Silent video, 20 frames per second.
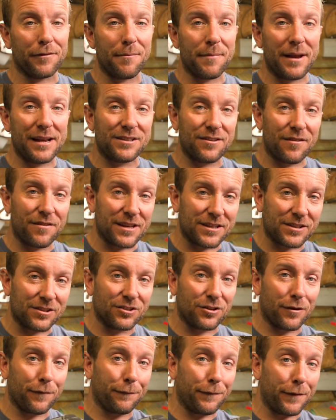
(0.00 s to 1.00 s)
that means that this
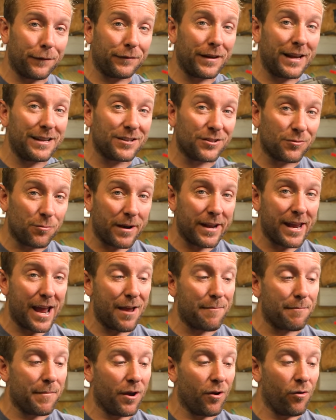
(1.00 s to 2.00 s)
can do 15 to
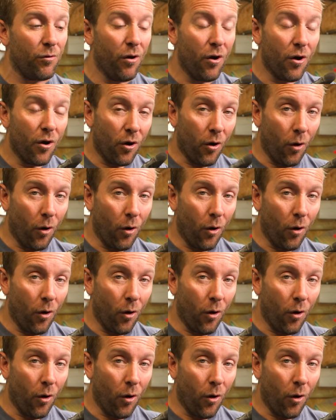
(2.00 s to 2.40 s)
28 mil